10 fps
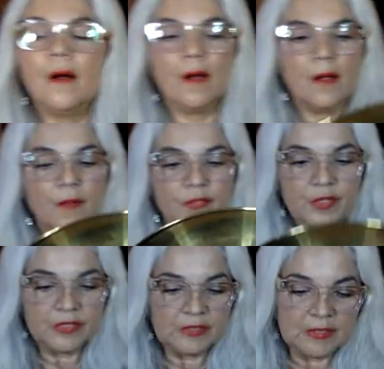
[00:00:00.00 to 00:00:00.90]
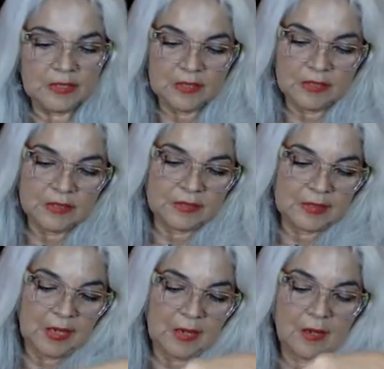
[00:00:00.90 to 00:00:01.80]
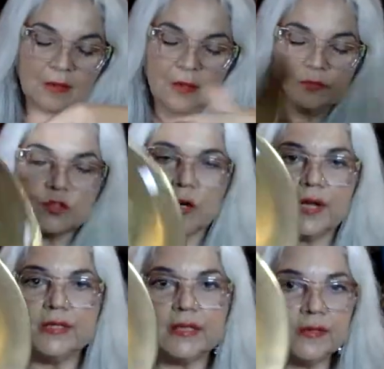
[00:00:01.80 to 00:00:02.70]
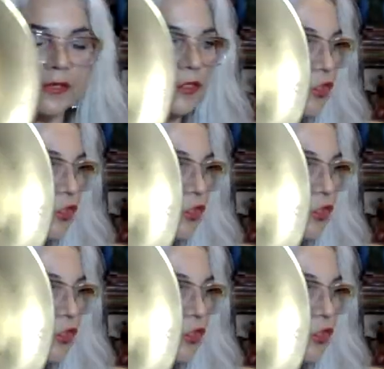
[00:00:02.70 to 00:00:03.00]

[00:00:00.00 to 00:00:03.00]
Uh, this is a. I love trays. I think I